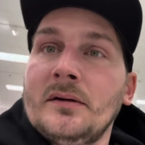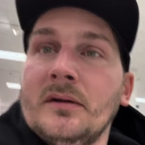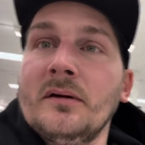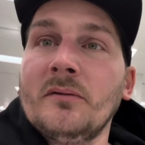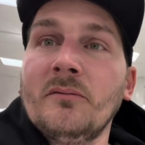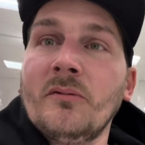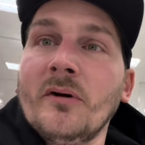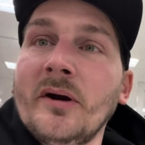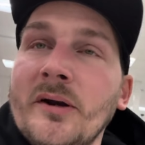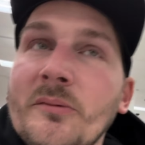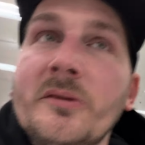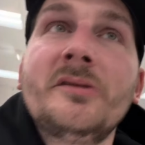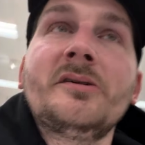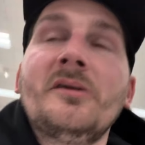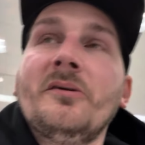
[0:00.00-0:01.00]
All right,
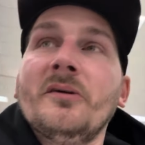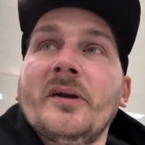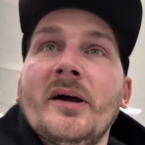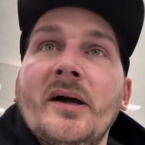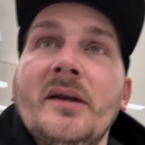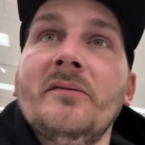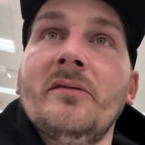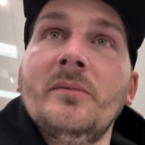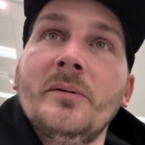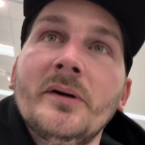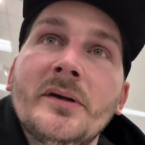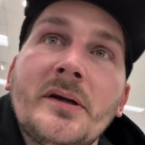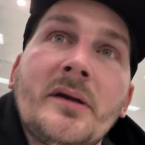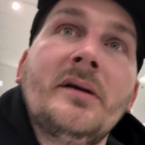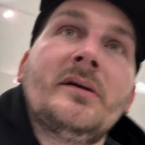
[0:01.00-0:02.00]
what's going on everybody?
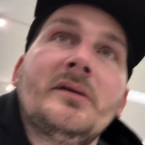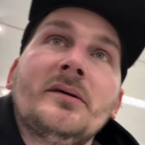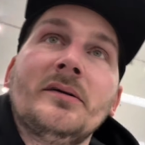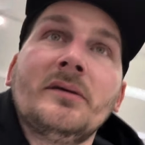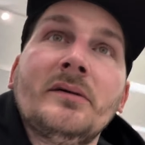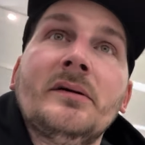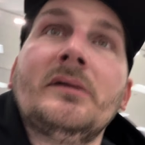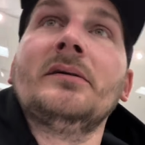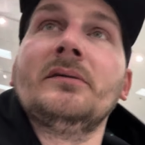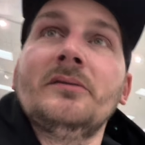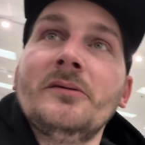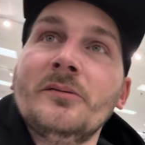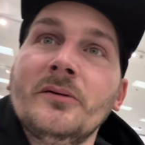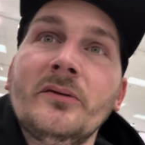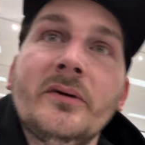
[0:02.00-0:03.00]

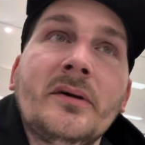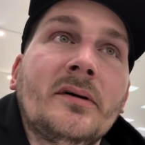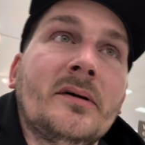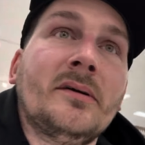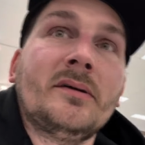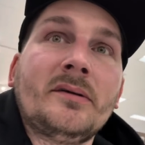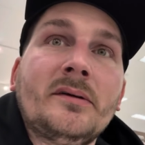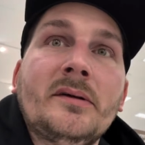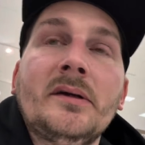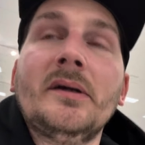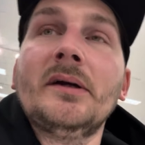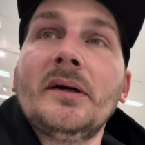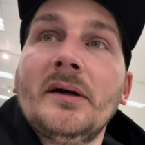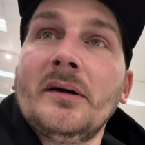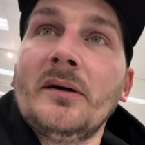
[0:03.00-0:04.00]
Doing a little
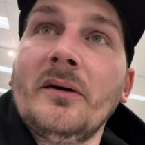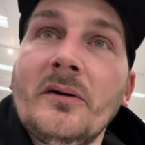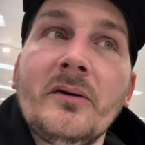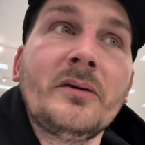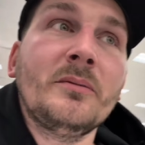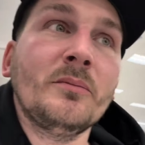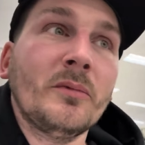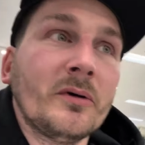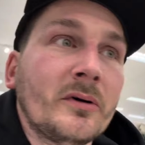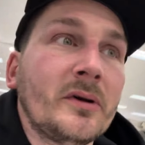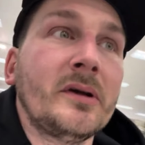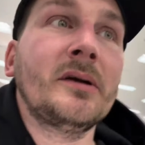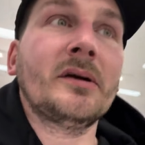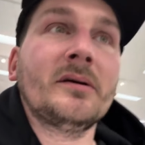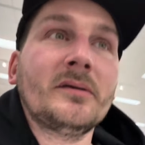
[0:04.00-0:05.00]
early
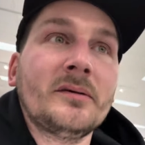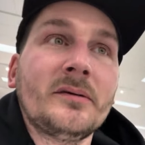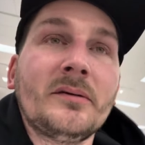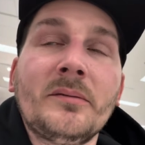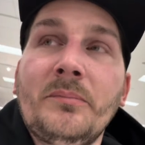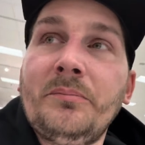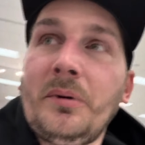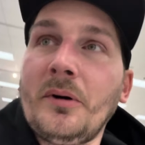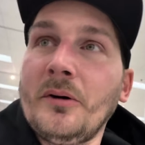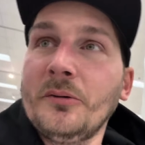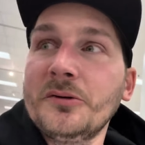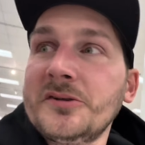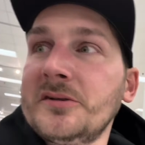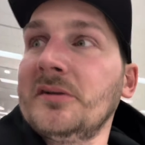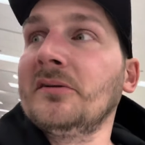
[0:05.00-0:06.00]
morning
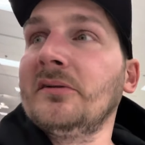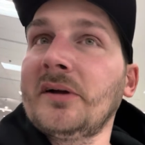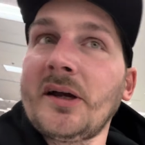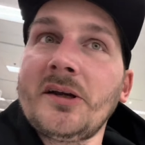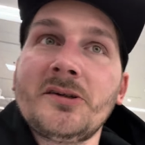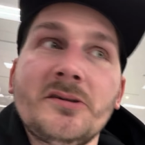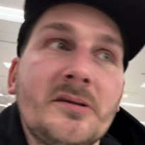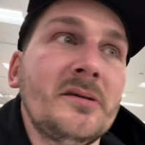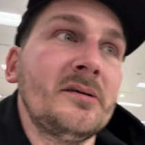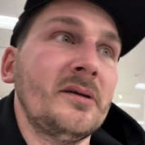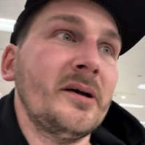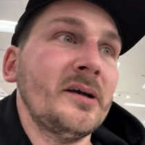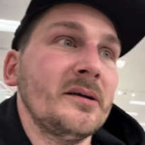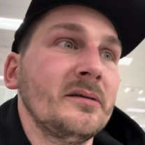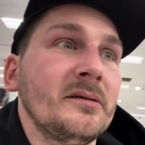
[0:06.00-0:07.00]
post-election
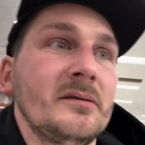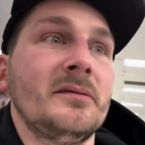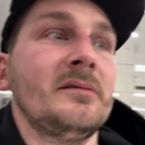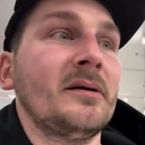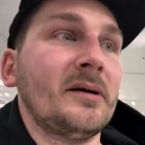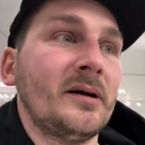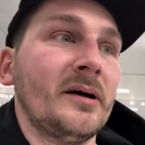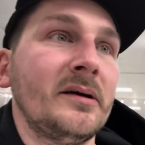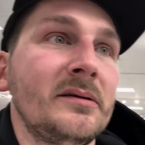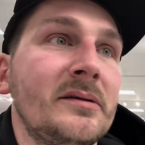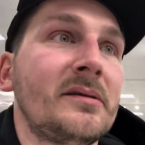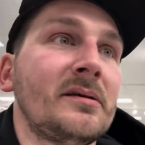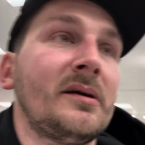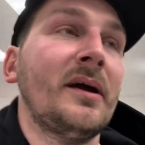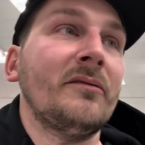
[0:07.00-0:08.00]
night hunt.
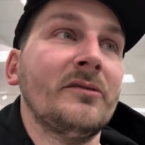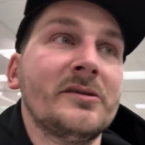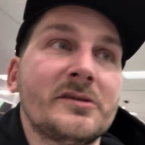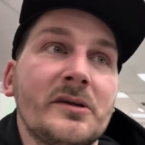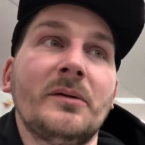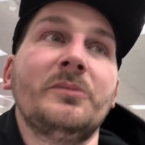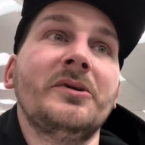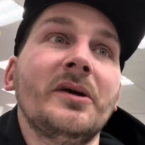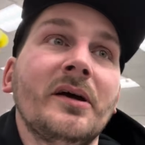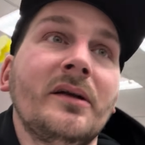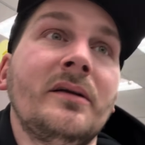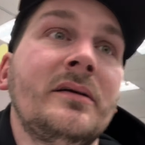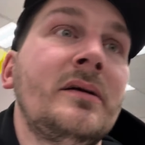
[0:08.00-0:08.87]
I haven't slept yet.